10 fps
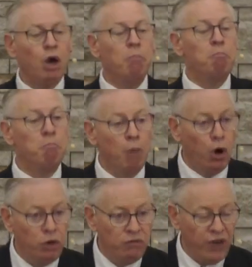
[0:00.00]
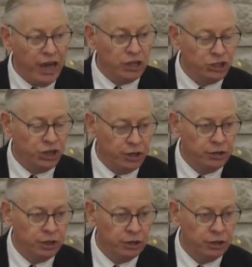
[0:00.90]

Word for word: motivation